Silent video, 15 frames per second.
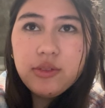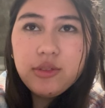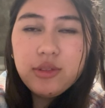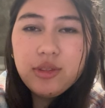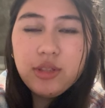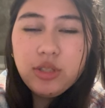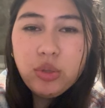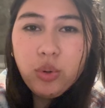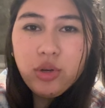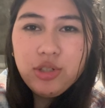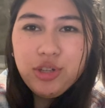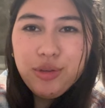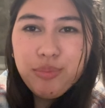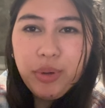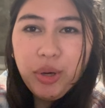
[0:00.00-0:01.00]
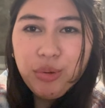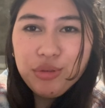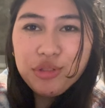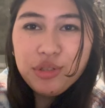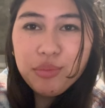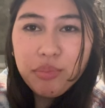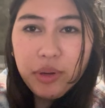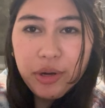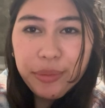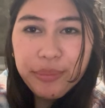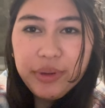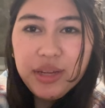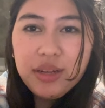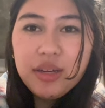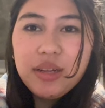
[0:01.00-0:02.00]
The Tortured Poets
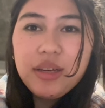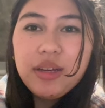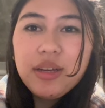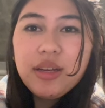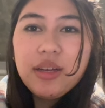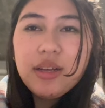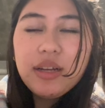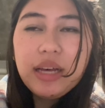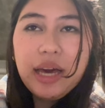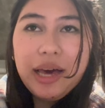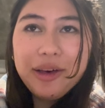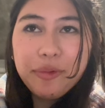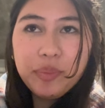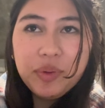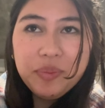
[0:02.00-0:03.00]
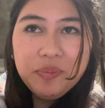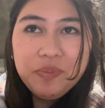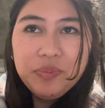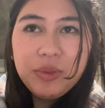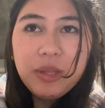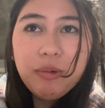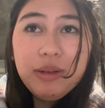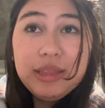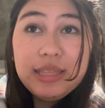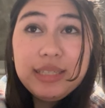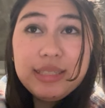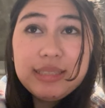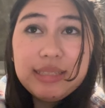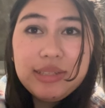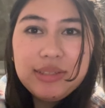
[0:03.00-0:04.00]
Department album
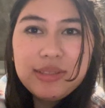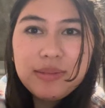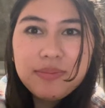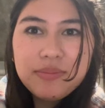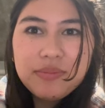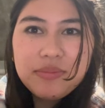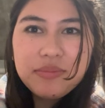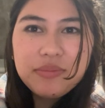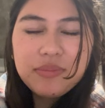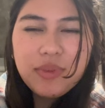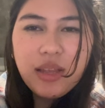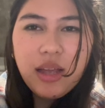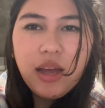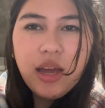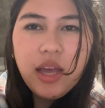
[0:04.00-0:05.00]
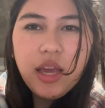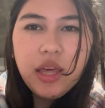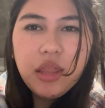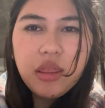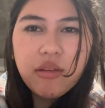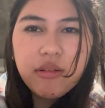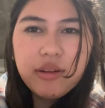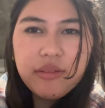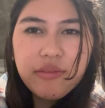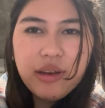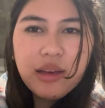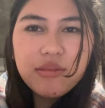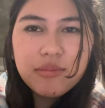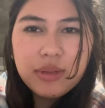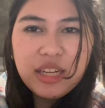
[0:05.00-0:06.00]
releases in
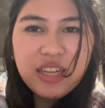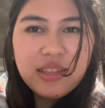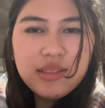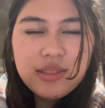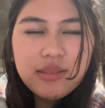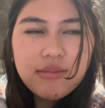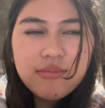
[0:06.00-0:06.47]
35 minutes.